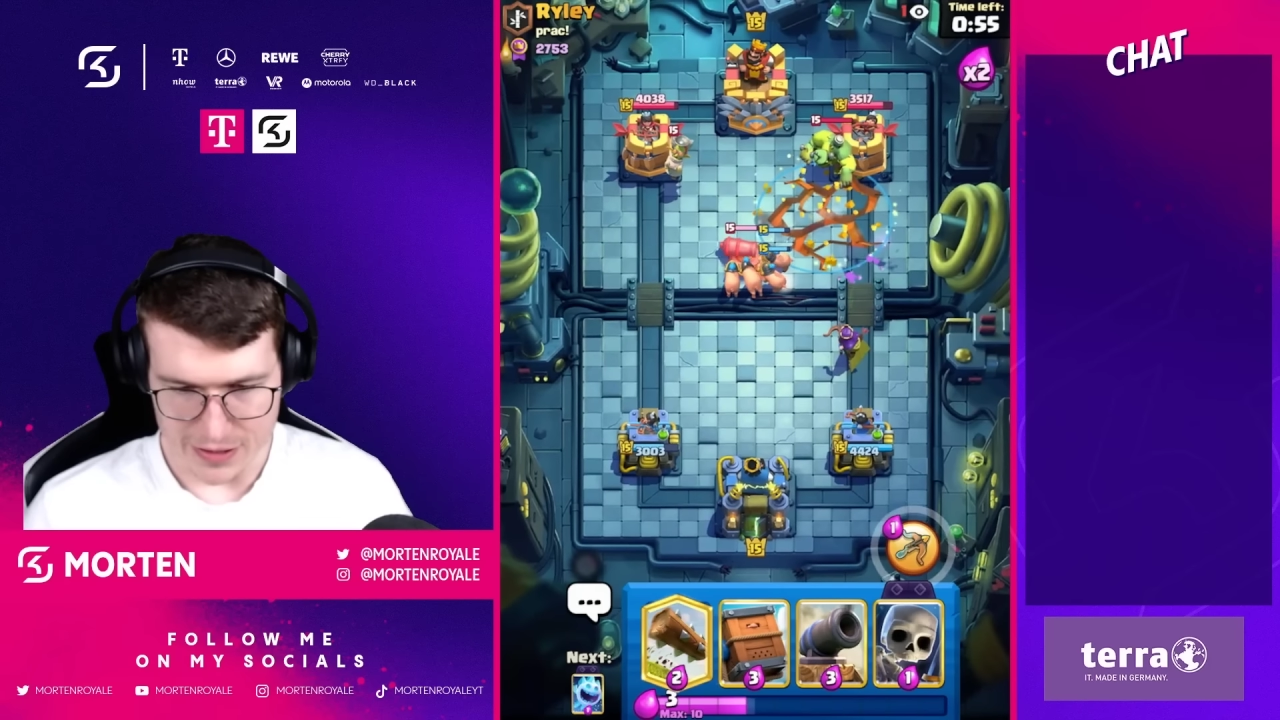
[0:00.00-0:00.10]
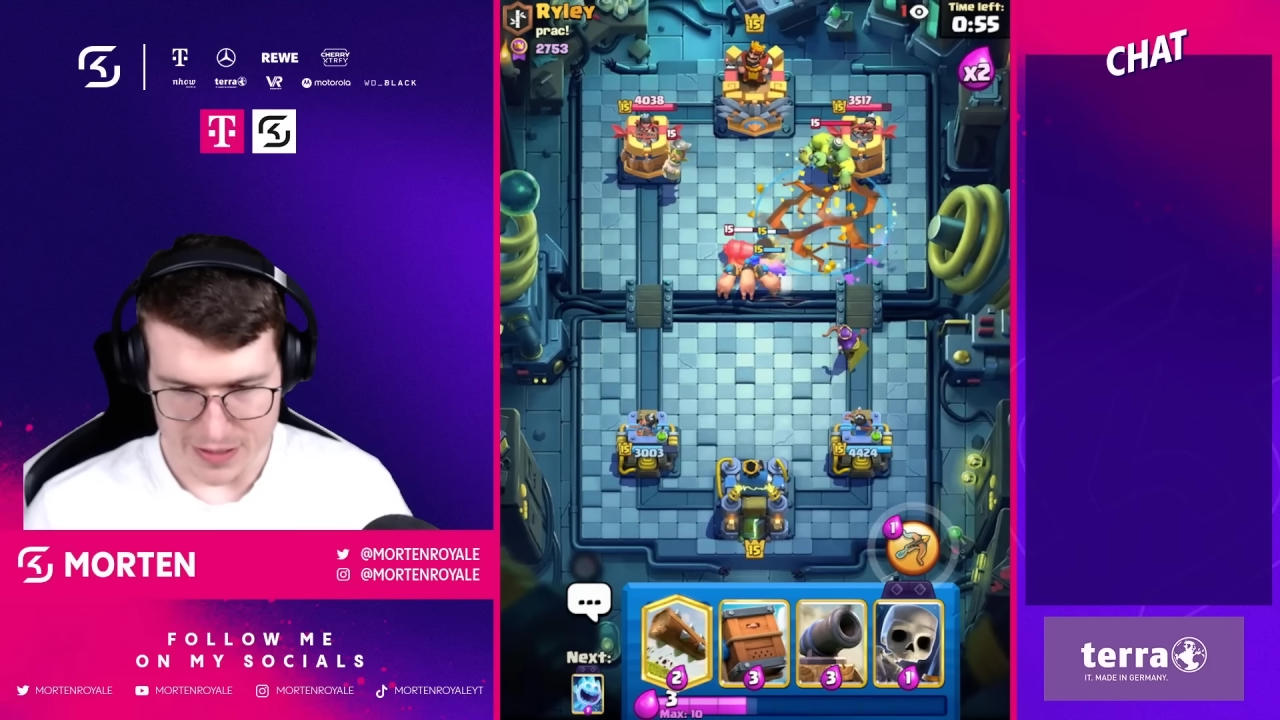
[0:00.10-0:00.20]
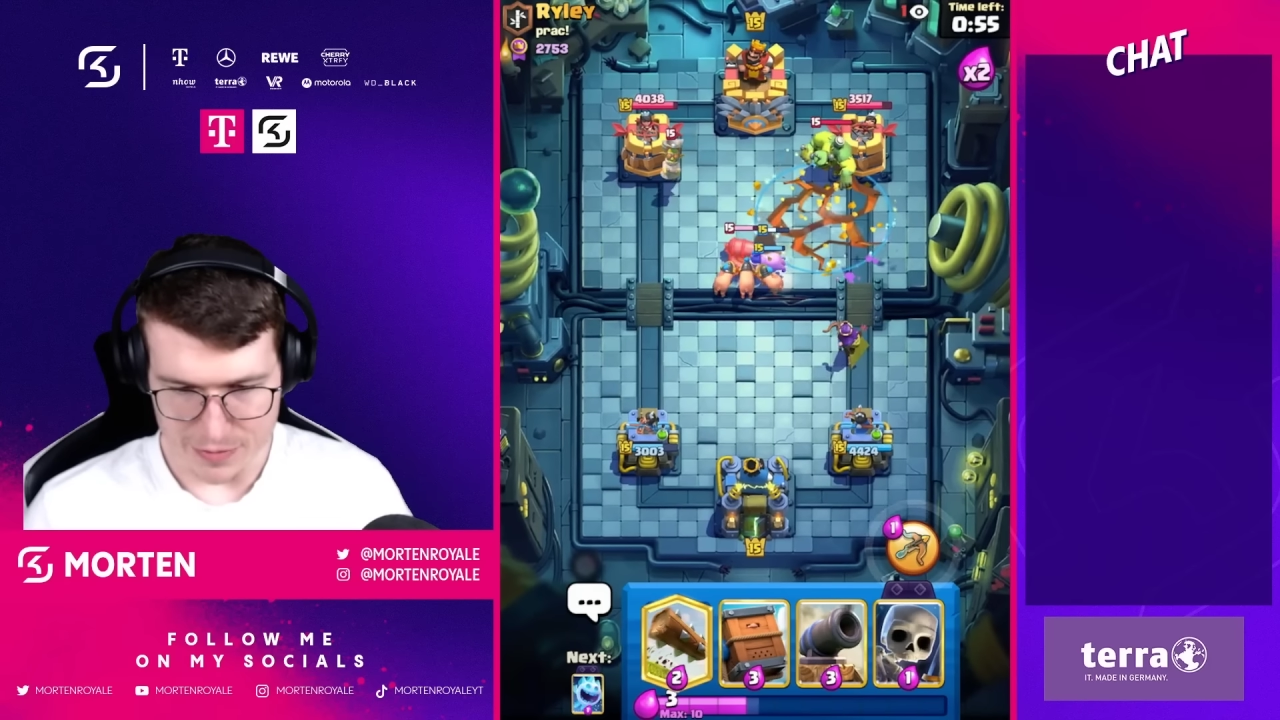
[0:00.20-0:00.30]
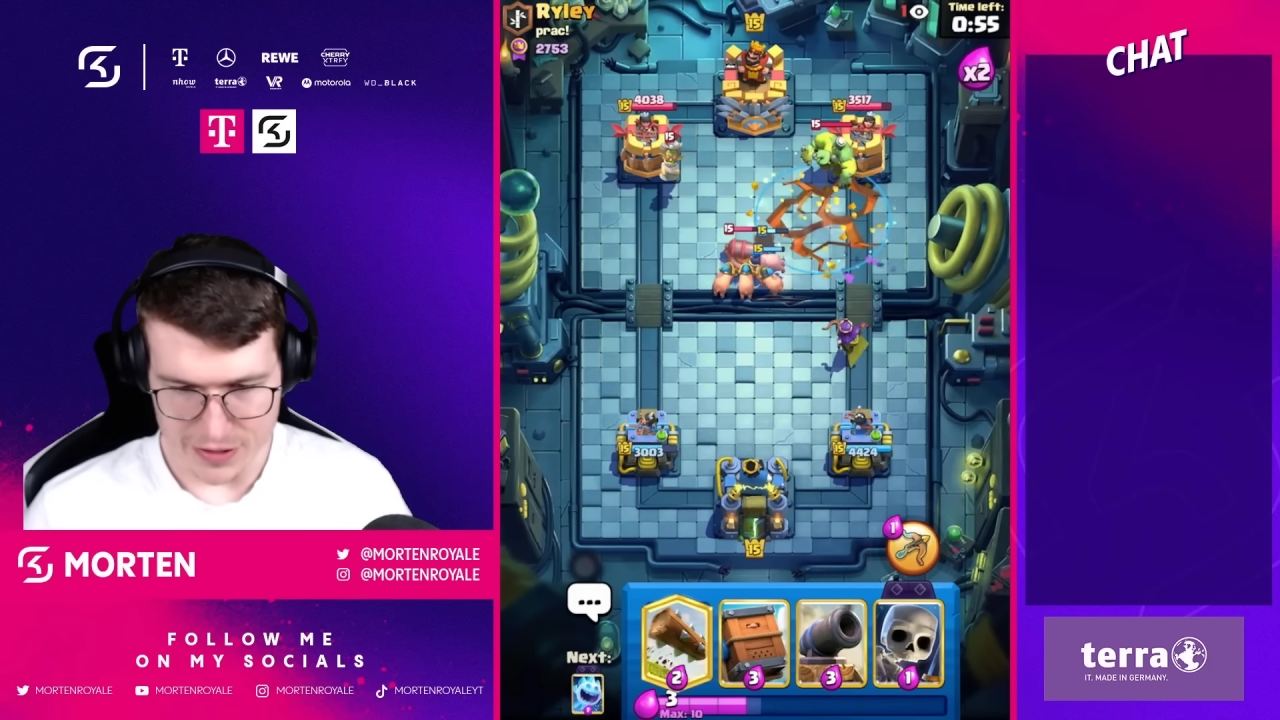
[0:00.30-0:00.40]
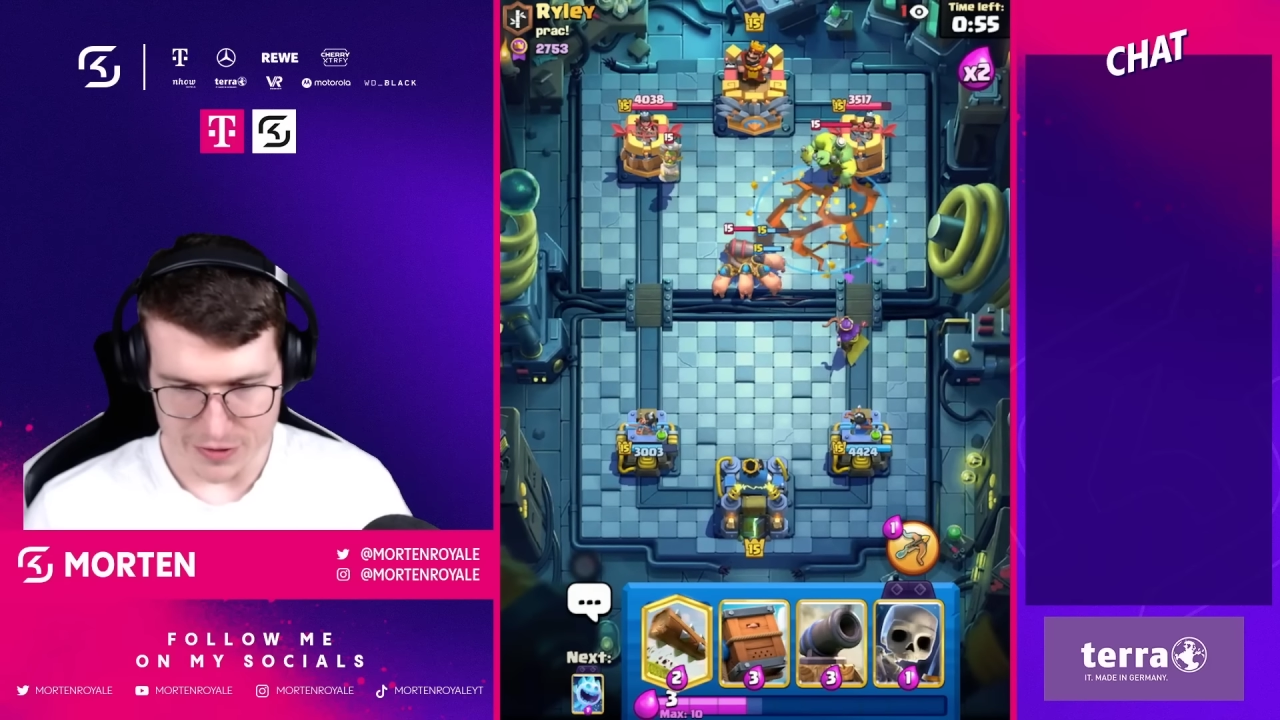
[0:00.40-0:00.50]
Does a
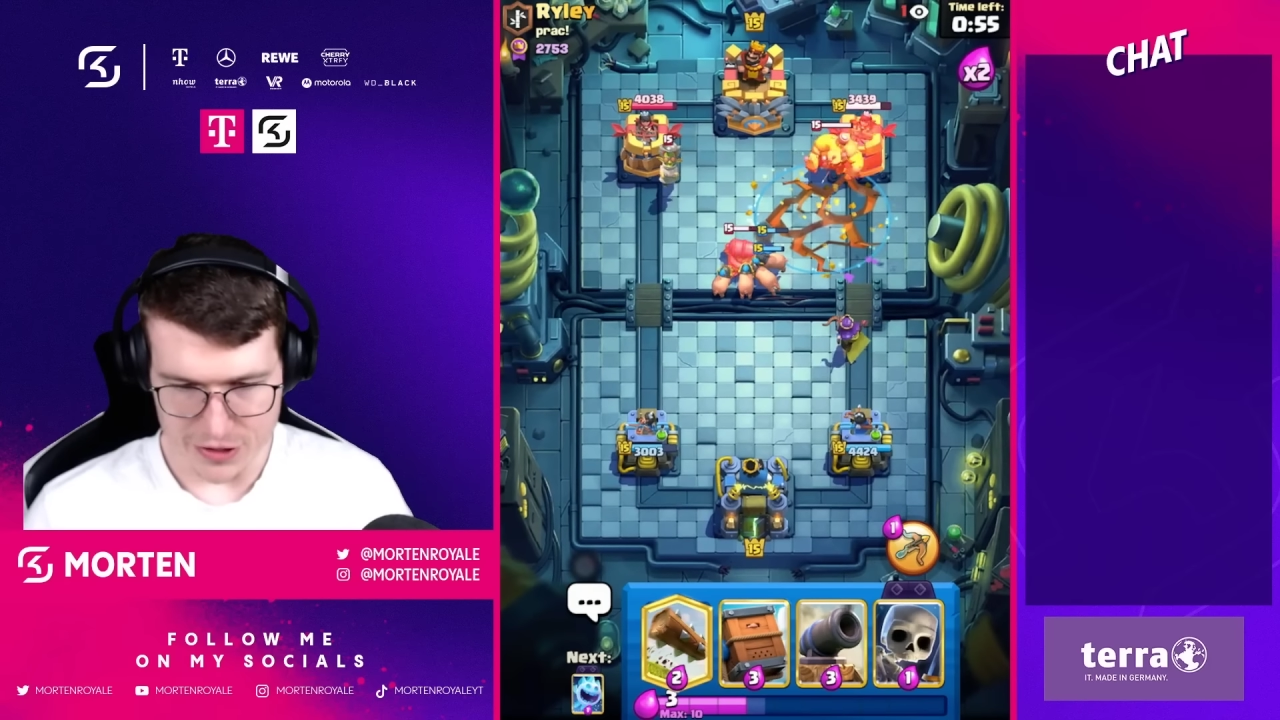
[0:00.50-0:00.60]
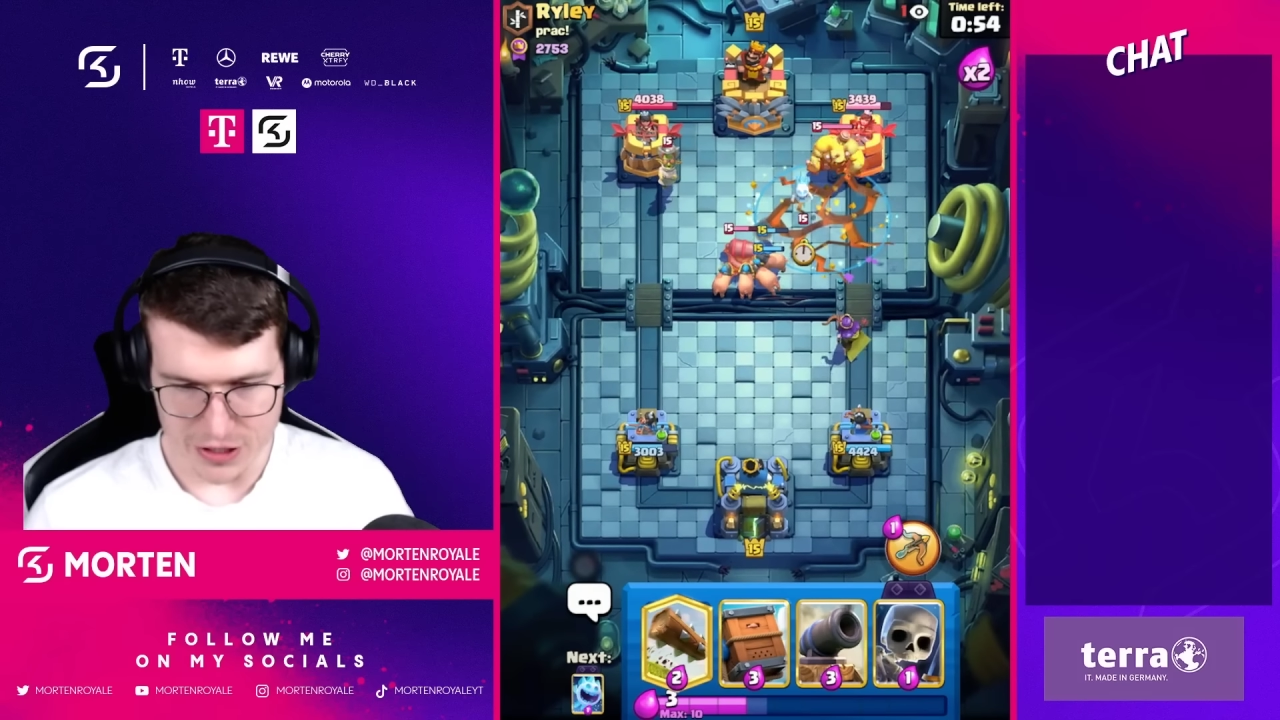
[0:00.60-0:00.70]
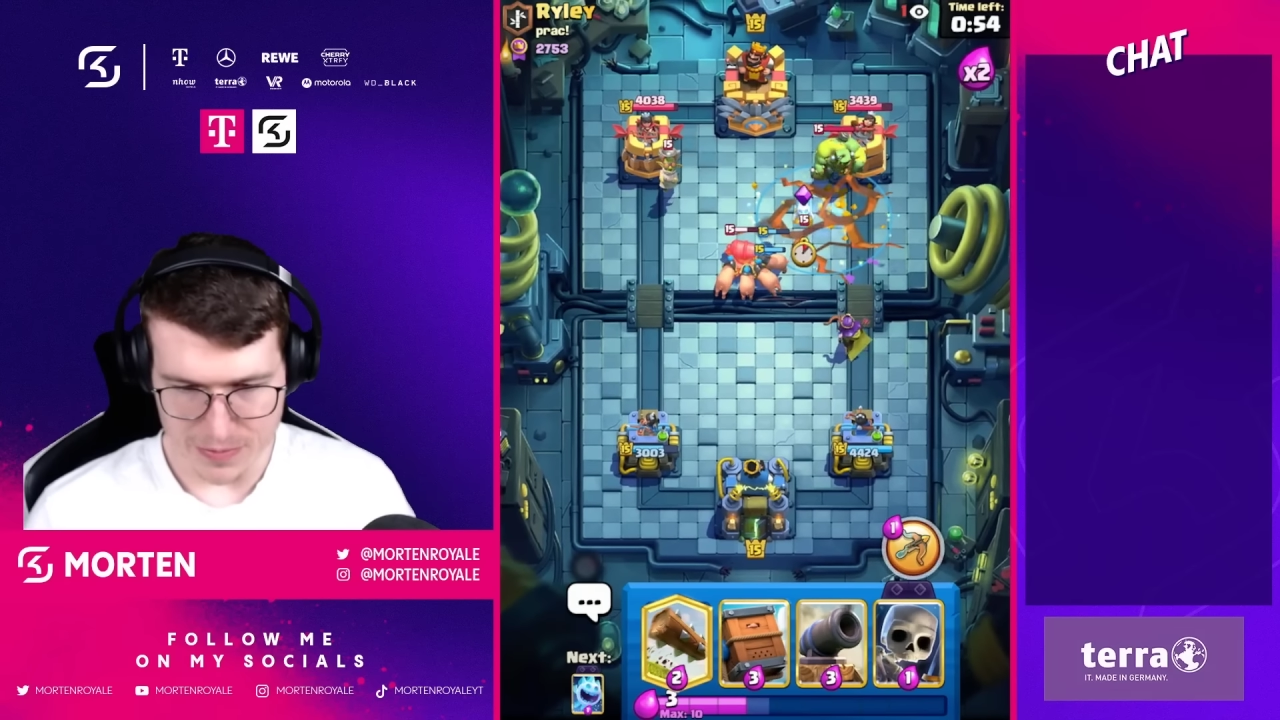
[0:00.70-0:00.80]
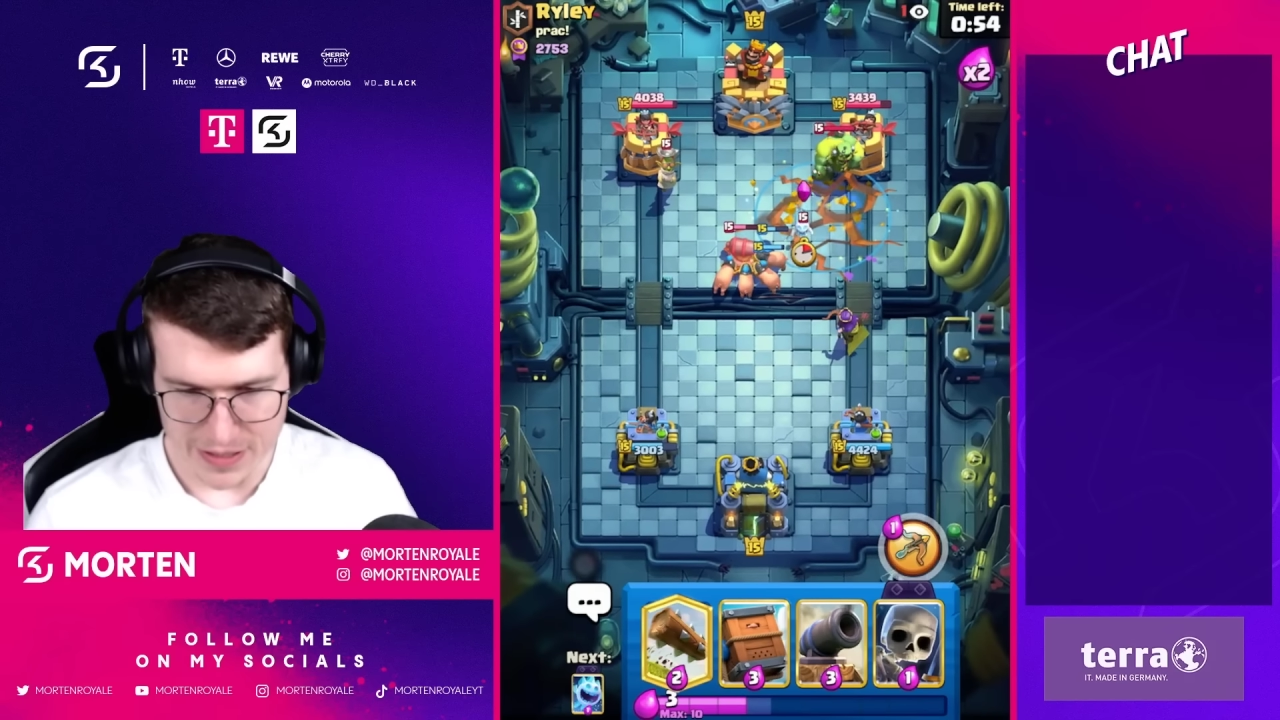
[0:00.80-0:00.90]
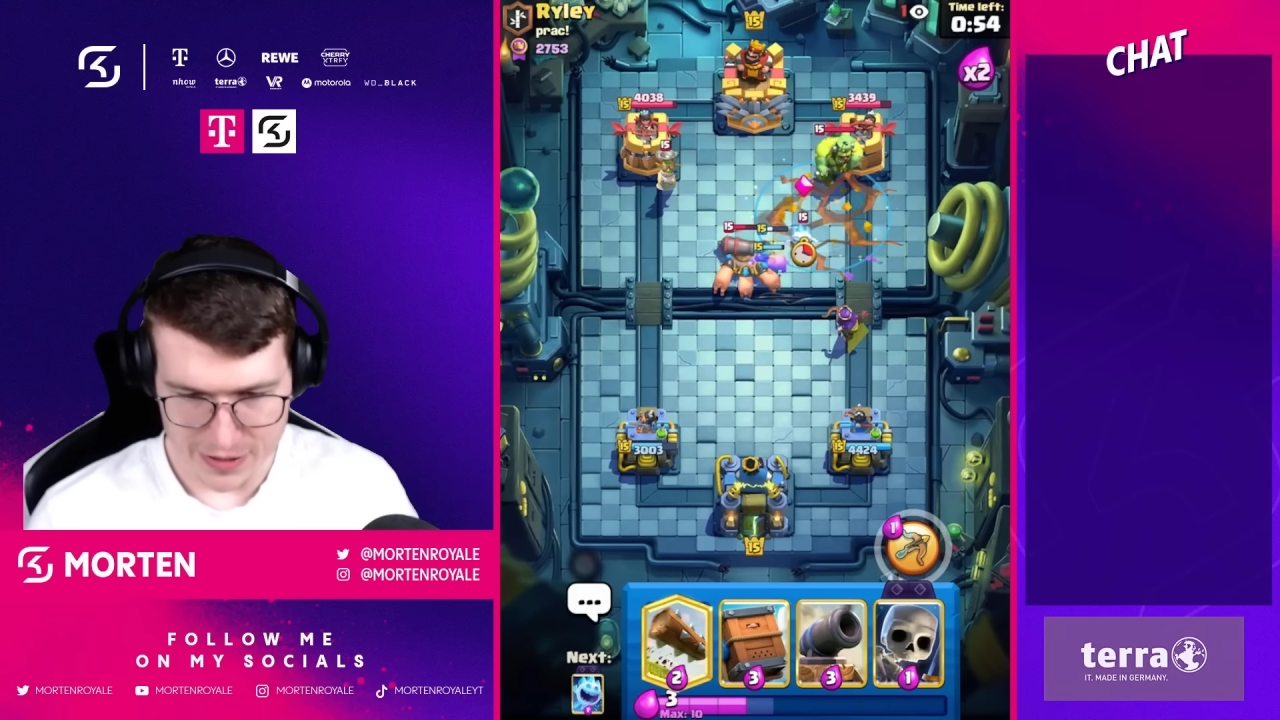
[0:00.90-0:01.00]
pretty good job there,